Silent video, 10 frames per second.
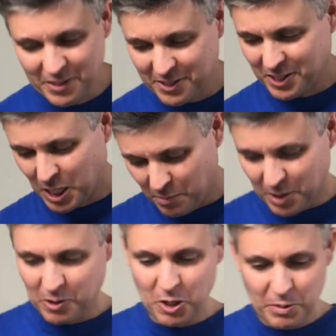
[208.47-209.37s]
This is going to be
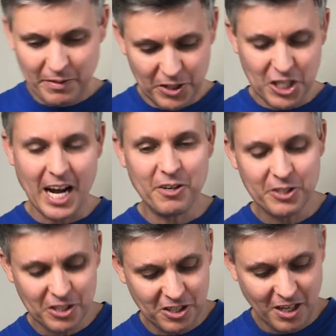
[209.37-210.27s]
a little bit of a
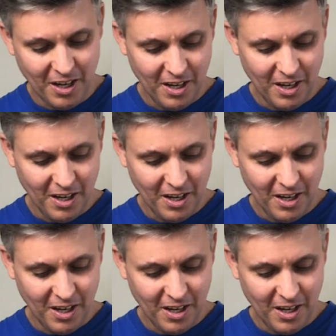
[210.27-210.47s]
challenge,